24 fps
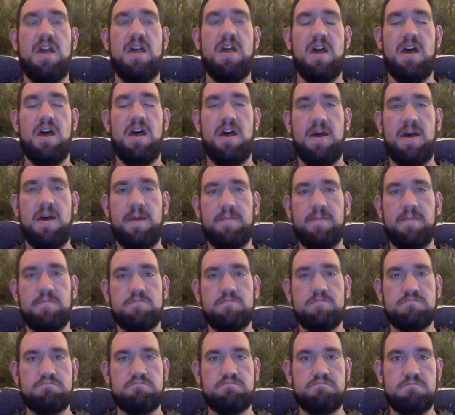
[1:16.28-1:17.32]

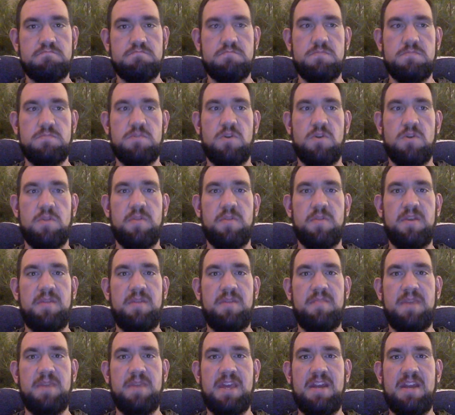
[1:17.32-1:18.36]
Um, Normally,
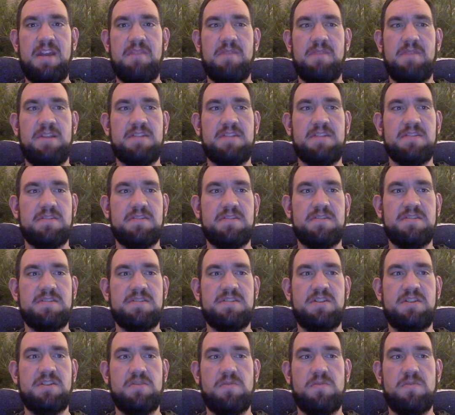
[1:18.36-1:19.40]
beginning wrestlers
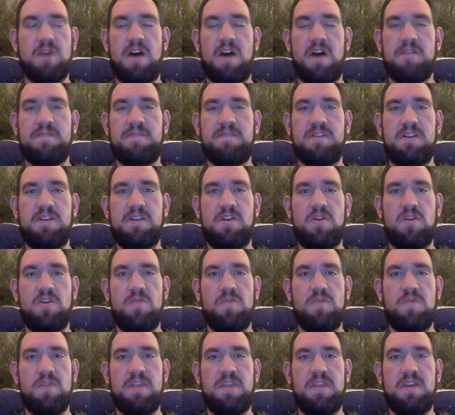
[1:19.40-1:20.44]
don't often know
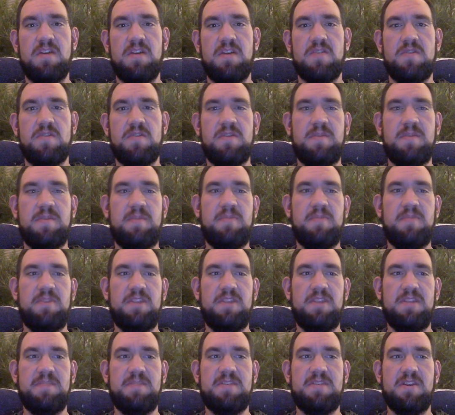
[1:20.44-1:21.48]
when they are going to be
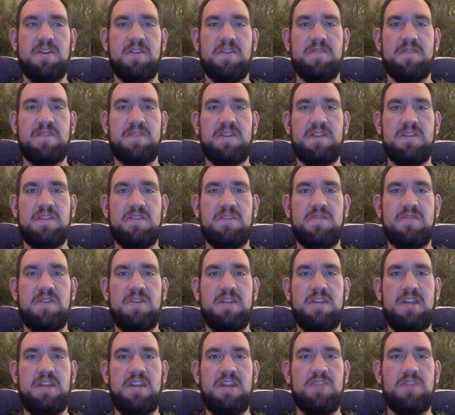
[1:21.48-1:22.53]
putting themselves into
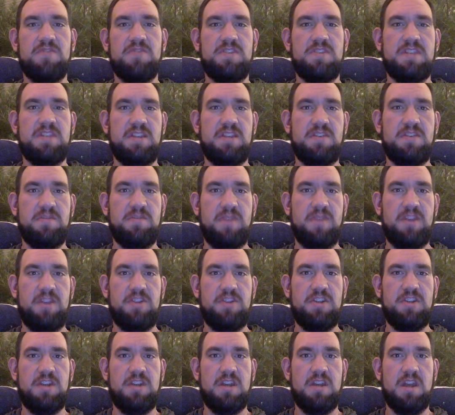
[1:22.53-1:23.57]
a dangerous
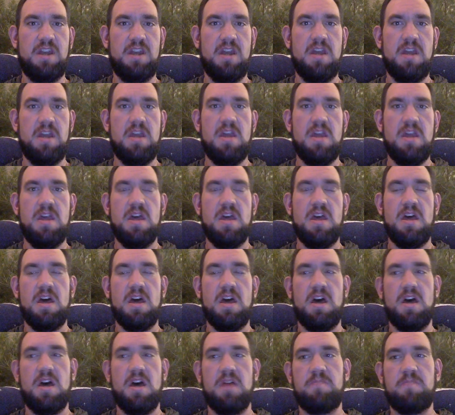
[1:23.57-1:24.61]
situation.
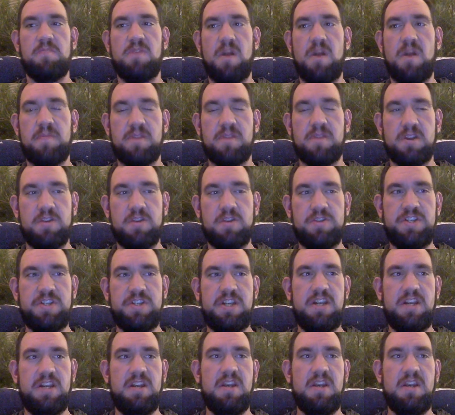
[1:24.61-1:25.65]
Proper
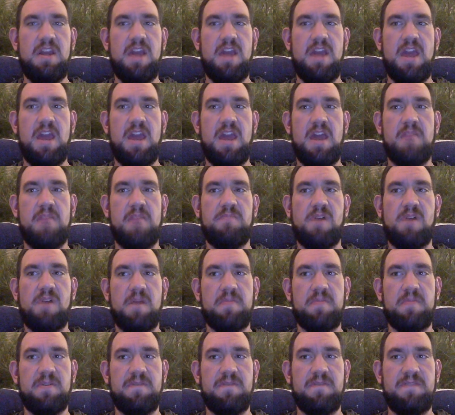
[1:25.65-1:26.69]
coaching and
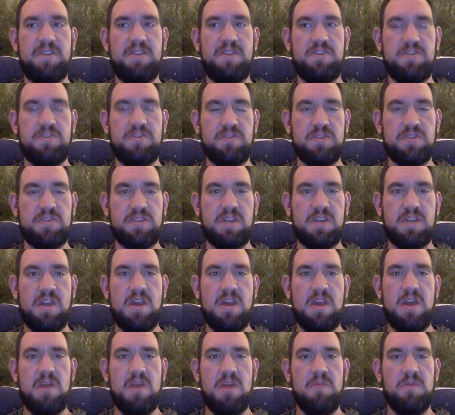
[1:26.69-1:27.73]
proper officials
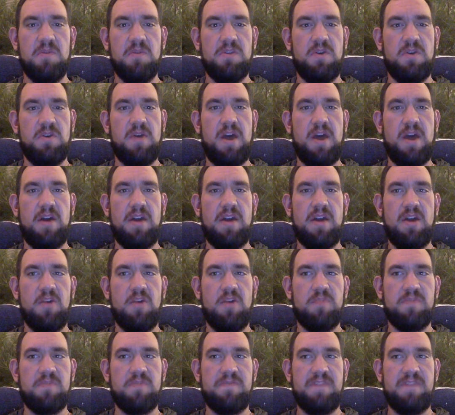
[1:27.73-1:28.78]
will know how to
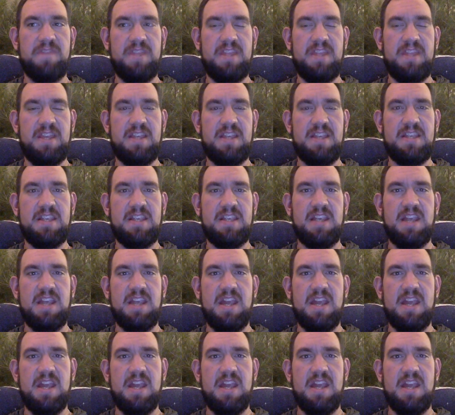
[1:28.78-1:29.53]
help prevent this.